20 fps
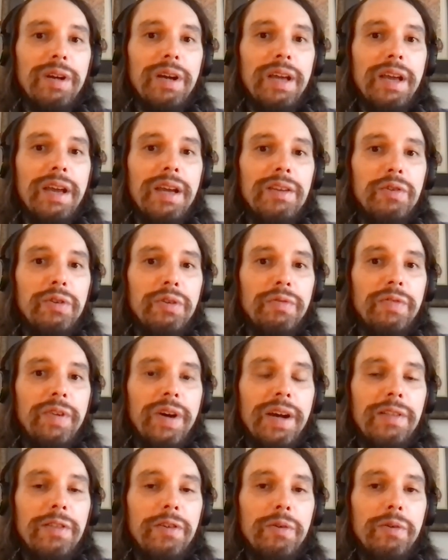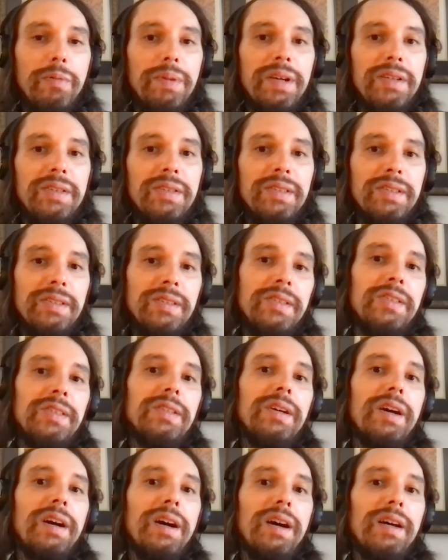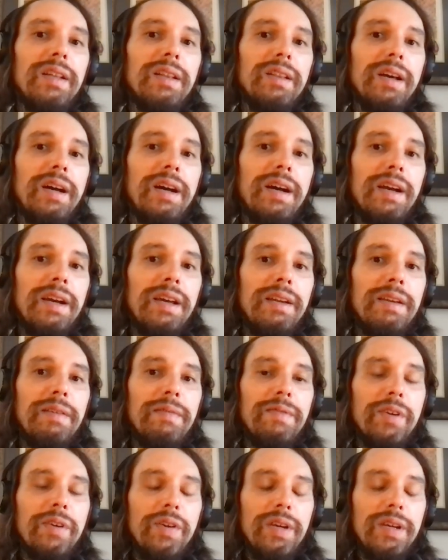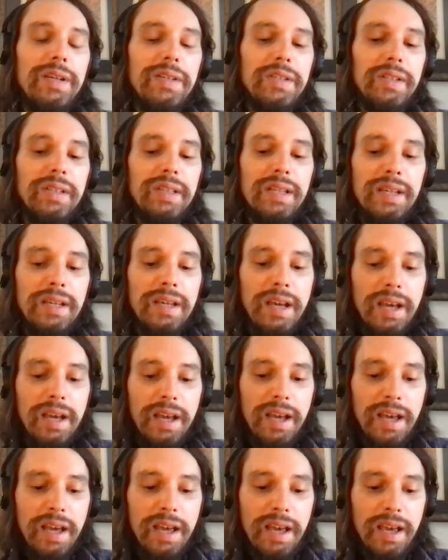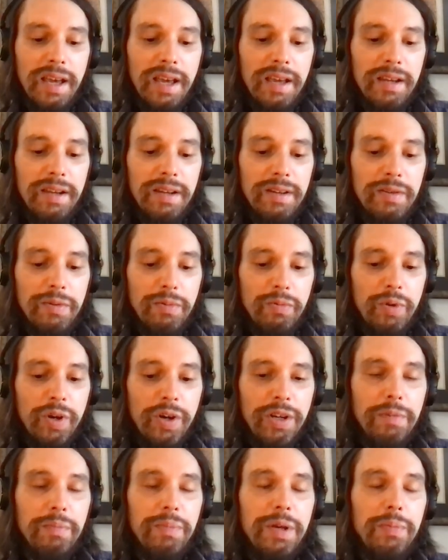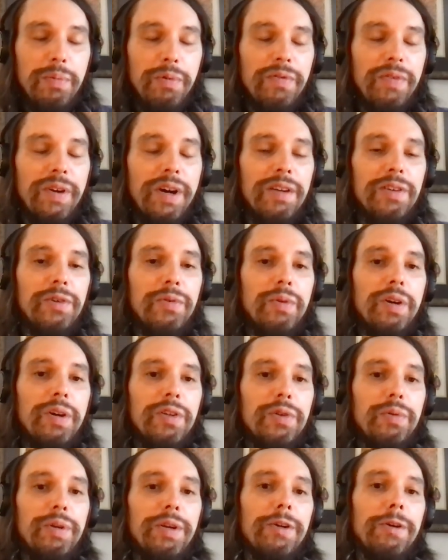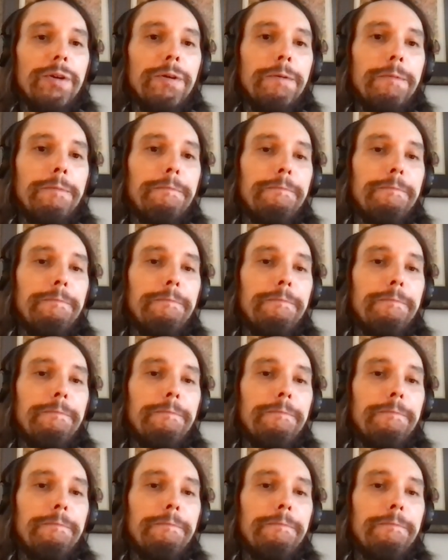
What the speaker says: and you can find their pieces online very easily. And where can people find you on Twitter?